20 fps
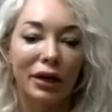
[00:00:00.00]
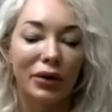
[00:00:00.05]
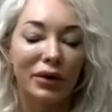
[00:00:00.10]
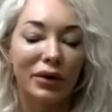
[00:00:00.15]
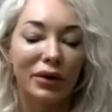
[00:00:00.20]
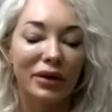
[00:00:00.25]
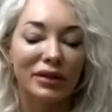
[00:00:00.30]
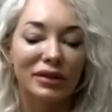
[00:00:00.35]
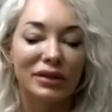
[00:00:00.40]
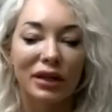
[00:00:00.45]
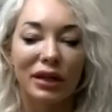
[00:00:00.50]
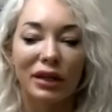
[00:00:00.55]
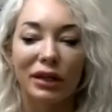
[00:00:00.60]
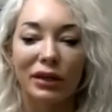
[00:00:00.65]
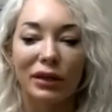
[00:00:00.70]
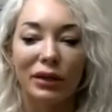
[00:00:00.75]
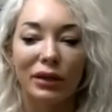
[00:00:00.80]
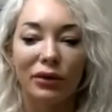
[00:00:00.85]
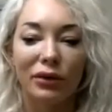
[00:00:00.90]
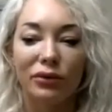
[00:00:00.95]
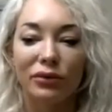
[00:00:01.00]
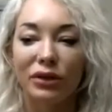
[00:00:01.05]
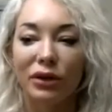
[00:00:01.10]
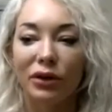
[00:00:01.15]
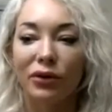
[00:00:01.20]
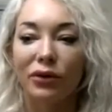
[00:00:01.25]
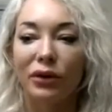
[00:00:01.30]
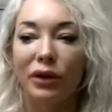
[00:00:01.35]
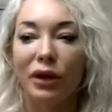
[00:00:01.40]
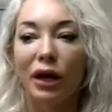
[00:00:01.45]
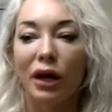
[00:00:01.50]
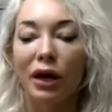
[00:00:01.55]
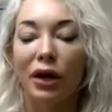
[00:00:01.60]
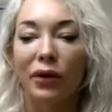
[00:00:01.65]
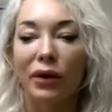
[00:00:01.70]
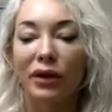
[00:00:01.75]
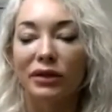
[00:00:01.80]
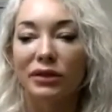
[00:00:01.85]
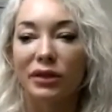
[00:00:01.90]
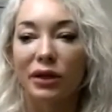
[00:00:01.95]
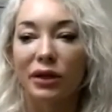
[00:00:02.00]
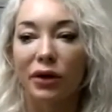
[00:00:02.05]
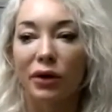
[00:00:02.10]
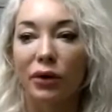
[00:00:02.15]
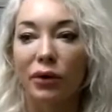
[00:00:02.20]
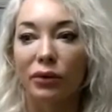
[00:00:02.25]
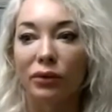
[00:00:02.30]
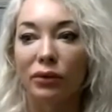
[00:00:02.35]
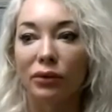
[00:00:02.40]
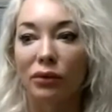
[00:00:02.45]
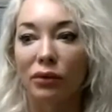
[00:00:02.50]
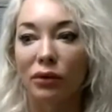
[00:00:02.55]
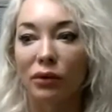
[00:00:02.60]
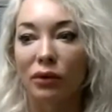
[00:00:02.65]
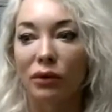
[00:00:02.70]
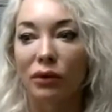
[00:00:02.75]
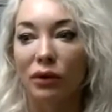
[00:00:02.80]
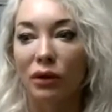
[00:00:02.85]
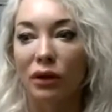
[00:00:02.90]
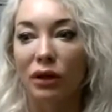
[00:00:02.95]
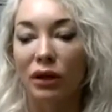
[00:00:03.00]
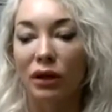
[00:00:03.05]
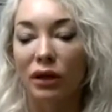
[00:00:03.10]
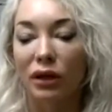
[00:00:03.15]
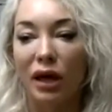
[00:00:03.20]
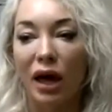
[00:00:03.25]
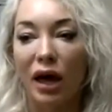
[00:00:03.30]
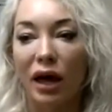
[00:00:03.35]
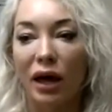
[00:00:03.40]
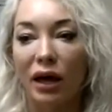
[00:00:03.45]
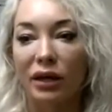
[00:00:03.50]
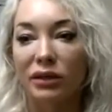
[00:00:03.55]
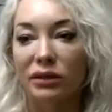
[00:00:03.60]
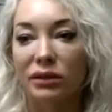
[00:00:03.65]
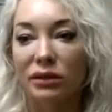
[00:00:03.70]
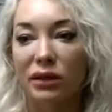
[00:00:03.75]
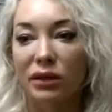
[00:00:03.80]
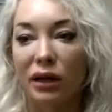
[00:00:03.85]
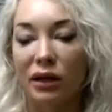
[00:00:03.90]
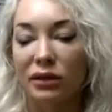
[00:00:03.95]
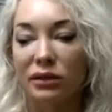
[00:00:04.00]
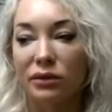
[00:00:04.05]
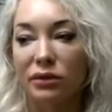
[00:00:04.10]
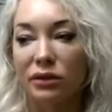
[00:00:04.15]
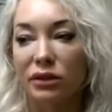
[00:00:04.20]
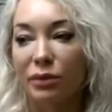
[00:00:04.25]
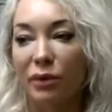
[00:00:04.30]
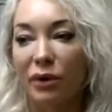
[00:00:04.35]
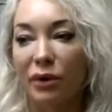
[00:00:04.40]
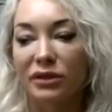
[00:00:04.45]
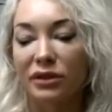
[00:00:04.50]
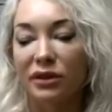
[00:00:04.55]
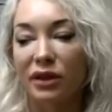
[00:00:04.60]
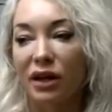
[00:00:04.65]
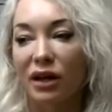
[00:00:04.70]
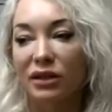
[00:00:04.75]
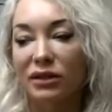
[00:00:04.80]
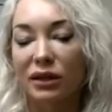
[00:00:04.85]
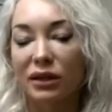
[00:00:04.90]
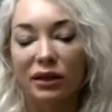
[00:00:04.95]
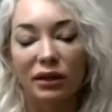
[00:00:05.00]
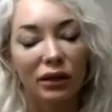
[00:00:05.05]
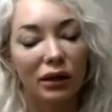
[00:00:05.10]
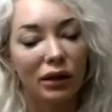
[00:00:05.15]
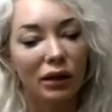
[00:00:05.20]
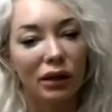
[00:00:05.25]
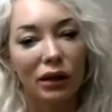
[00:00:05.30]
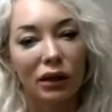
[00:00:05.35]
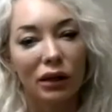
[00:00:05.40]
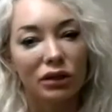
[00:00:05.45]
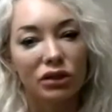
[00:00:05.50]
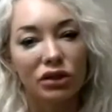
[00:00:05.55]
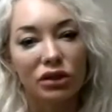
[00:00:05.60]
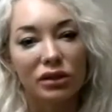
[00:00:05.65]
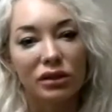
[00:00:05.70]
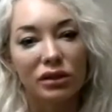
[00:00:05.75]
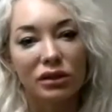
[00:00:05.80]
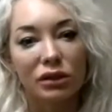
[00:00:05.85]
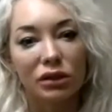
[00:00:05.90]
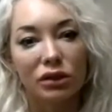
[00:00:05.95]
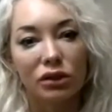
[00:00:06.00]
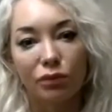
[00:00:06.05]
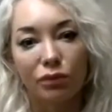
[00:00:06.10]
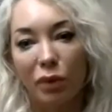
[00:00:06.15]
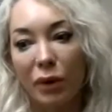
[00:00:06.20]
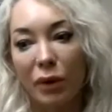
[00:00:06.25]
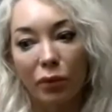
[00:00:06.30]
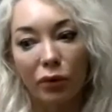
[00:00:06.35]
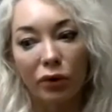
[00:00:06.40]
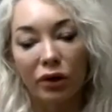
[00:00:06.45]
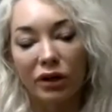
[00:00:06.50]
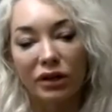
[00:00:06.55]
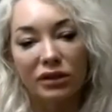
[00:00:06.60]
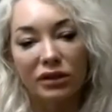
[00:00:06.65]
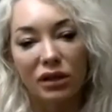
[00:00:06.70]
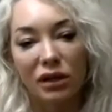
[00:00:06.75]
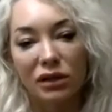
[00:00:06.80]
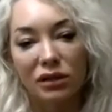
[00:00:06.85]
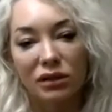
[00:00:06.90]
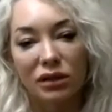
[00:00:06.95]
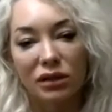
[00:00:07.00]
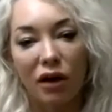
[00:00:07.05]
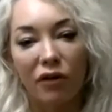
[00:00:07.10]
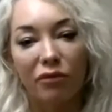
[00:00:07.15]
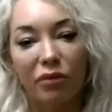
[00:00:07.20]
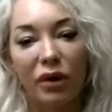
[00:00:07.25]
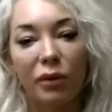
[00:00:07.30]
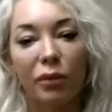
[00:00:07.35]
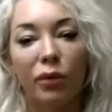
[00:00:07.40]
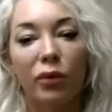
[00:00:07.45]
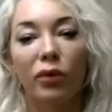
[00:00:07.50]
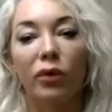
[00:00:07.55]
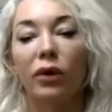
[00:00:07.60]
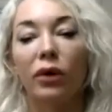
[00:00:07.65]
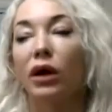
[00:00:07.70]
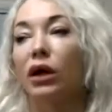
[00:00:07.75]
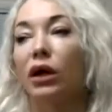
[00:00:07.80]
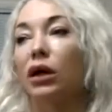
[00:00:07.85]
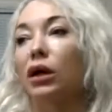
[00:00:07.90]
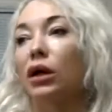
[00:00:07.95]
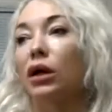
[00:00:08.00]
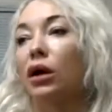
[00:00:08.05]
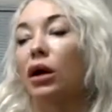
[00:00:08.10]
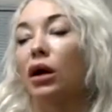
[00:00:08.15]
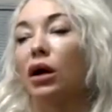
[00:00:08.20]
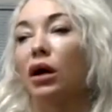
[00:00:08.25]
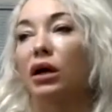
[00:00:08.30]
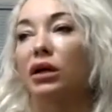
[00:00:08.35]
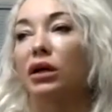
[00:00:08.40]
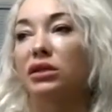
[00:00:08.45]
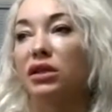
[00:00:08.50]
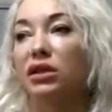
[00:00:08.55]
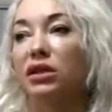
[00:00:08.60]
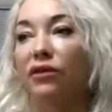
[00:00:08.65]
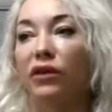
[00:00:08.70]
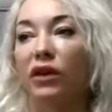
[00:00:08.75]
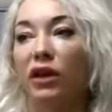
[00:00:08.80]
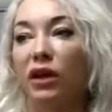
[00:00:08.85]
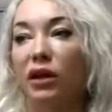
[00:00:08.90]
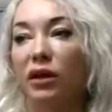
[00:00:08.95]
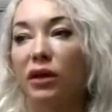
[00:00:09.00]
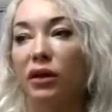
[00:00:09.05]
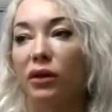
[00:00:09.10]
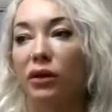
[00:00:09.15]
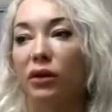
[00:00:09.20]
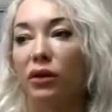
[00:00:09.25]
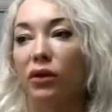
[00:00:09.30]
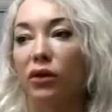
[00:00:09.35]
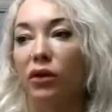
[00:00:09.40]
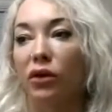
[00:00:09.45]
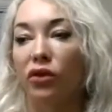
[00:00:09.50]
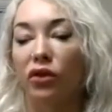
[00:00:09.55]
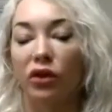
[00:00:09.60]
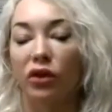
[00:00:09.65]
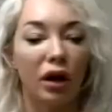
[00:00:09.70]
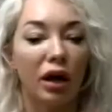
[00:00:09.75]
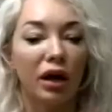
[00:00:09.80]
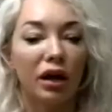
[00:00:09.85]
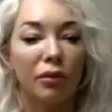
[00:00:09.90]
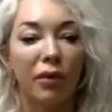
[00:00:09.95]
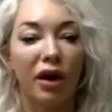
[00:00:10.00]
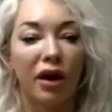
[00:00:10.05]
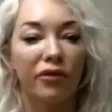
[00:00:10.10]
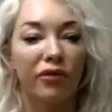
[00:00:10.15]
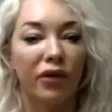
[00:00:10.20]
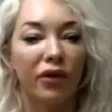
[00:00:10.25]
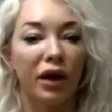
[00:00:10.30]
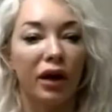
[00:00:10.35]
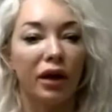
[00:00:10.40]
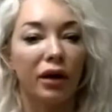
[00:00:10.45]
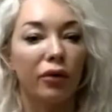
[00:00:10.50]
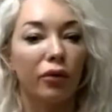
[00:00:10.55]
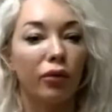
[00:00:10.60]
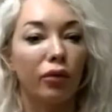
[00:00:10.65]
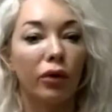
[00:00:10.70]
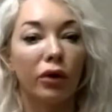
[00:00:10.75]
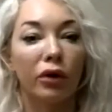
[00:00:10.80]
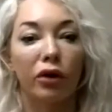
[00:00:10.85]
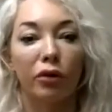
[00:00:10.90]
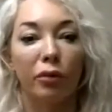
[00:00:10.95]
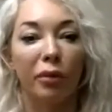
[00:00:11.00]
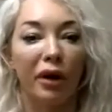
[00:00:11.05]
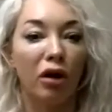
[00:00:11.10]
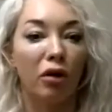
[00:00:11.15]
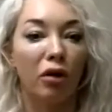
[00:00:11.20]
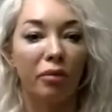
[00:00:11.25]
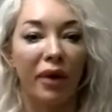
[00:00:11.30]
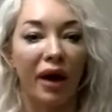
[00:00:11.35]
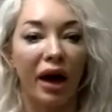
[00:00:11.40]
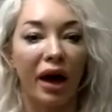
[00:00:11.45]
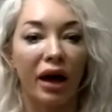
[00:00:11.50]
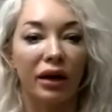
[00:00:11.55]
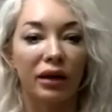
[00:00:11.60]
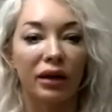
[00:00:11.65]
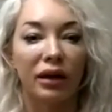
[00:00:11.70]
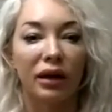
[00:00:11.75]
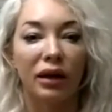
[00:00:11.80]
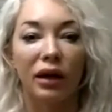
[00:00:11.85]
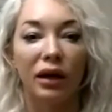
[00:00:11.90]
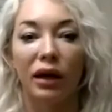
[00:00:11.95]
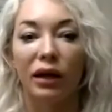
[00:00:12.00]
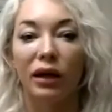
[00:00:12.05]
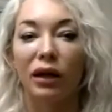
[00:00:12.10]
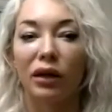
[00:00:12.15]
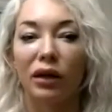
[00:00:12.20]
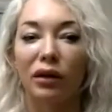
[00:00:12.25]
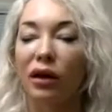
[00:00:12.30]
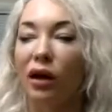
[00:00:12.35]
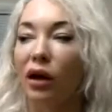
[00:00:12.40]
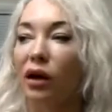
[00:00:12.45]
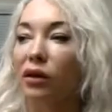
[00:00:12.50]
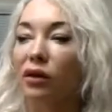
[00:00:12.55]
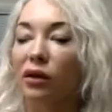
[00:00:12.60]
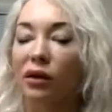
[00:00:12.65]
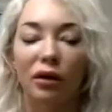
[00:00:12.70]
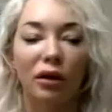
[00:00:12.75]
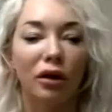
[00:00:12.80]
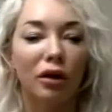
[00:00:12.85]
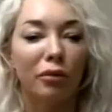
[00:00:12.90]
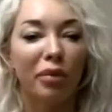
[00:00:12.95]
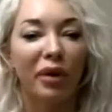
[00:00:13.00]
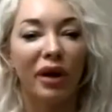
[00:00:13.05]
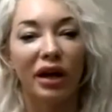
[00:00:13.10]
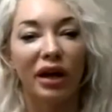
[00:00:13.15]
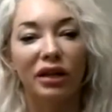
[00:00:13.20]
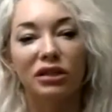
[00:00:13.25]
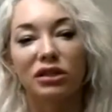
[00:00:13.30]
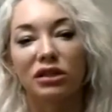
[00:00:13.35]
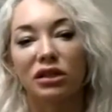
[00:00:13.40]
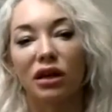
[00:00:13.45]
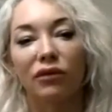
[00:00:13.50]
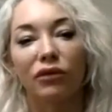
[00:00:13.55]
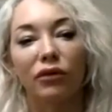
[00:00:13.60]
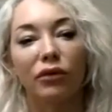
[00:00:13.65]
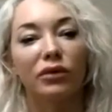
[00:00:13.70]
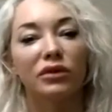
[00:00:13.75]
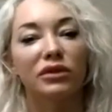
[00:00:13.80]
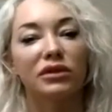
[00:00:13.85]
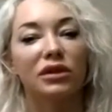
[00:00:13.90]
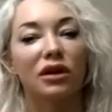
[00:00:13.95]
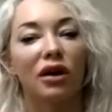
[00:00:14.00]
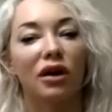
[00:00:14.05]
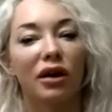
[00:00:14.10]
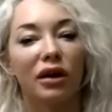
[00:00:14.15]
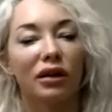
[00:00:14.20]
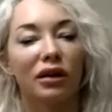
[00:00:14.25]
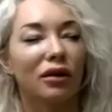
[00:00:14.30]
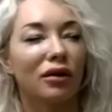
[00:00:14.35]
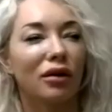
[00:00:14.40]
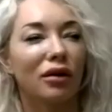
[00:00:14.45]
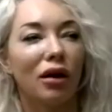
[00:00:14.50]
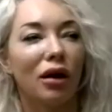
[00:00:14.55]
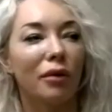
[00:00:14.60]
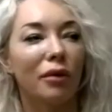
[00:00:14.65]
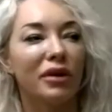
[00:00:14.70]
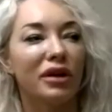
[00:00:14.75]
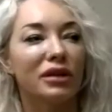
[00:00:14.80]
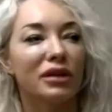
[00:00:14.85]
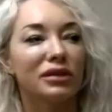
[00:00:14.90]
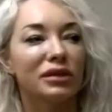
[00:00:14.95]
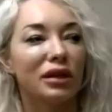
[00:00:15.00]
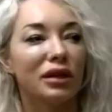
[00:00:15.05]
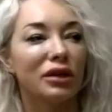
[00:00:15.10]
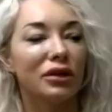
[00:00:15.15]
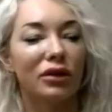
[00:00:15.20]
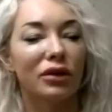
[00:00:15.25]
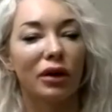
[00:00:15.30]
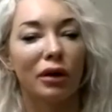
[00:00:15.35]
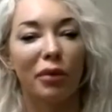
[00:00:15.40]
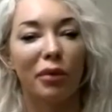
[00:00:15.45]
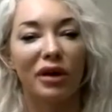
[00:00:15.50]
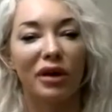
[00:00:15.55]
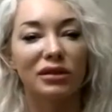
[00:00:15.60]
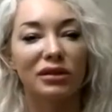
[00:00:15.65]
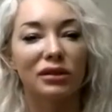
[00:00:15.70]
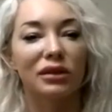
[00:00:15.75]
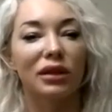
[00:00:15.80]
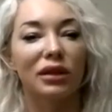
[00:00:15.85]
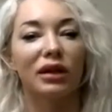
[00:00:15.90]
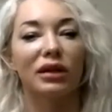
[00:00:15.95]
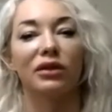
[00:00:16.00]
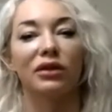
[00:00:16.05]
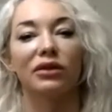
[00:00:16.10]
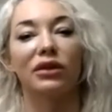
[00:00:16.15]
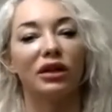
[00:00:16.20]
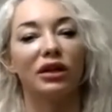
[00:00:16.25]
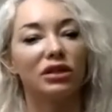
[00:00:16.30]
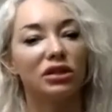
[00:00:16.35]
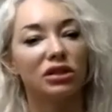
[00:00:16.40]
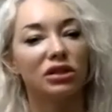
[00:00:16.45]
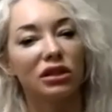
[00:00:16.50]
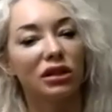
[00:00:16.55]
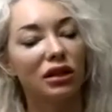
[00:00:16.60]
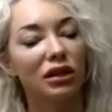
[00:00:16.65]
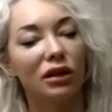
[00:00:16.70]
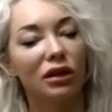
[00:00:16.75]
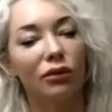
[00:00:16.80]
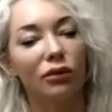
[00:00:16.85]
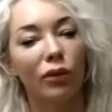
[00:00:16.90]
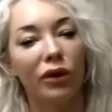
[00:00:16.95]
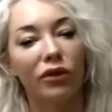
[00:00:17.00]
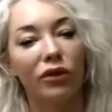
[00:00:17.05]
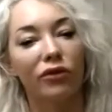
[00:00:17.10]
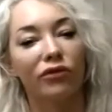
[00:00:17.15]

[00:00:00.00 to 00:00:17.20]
it's like you don't know, and so yeah, as as a response to that, it's like just you, people are gonna say stuff. People, uh, Tiffany, the night of my fight, won her belt back and I, I look at her page, and everyone's got comments under it, basically like that she didn't win the